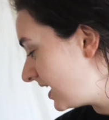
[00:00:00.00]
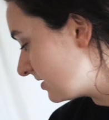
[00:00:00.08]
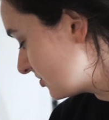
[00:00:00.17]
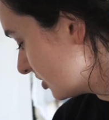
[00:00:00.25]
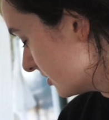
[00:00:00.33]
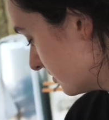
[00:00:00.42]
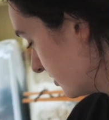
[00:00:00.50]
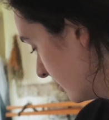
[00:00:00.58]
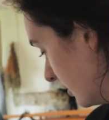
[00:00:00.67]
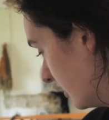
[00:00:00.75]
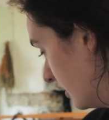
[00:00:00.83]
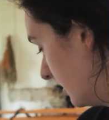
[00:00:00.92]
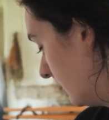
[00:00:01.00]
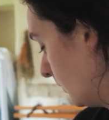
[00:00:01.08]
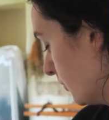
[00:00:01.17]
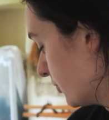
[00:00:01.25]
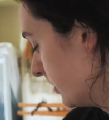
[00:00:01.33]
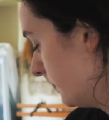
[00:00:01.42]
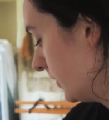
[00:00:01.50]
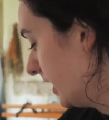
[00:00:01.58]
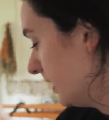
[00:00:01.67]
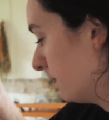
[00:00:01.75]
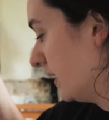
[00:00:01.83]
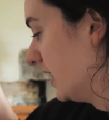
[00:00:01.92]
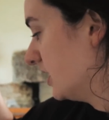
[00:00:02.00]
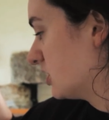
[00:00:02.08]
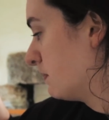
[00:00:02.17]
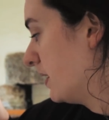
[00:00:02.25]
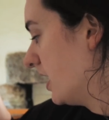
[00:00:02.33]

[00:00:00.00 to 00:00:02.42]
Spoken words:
it is just laundry bleach,